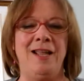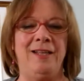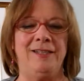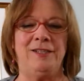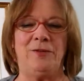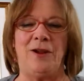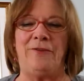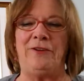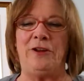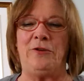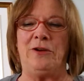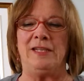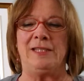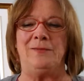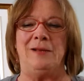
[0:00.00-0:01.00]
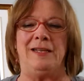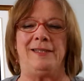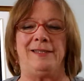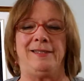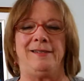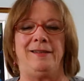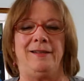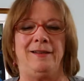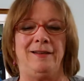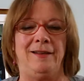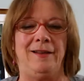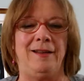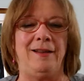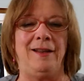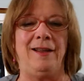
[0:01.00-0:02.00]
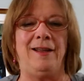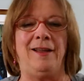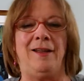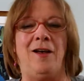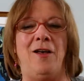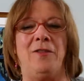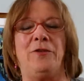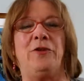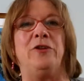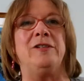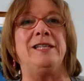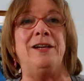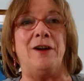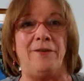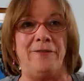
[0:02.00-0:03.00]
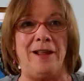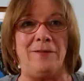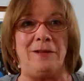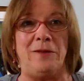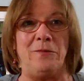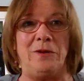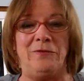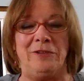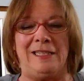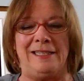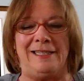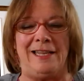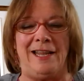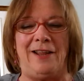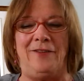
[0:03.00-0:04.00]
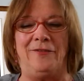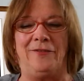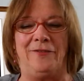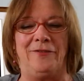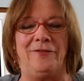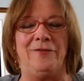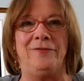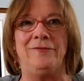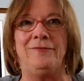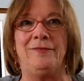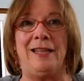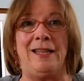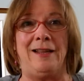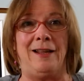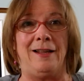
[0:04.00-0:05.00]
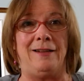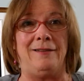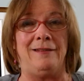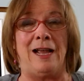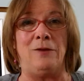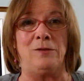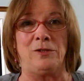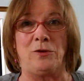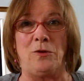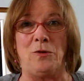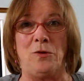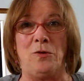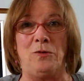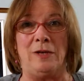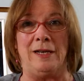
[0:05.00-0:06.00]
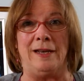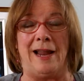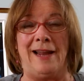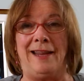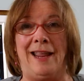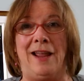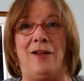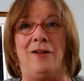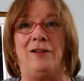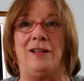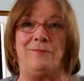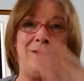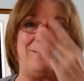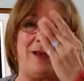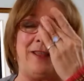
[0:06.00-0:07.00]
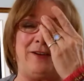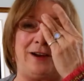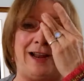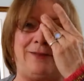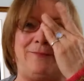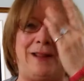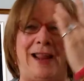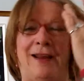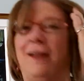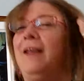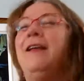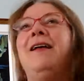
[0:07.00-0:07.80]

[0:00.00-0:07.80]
So every Christmas, all the girls in our family would receive a house coat, nightgown that my mother had made.